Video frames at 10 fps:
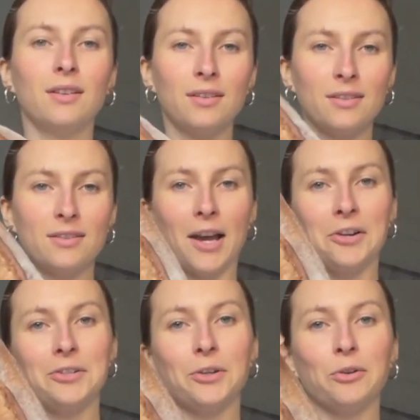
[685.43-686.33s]

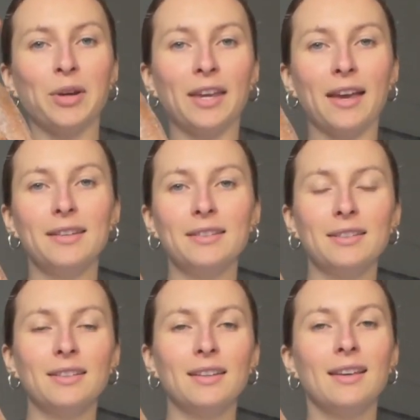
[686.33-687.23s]
sourdough
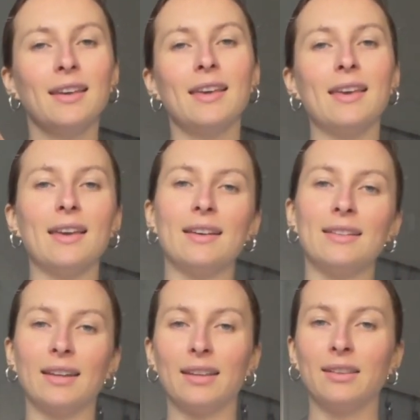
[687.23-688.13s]
baguette,
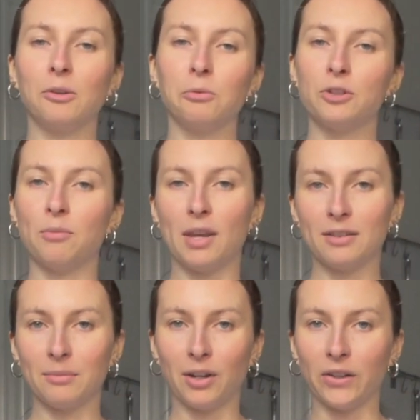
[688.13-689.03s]
and I think we should make
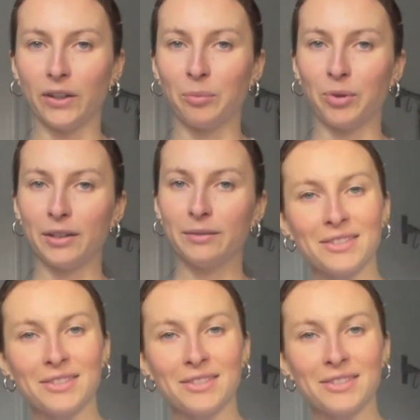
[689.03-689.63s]
some garlic bread.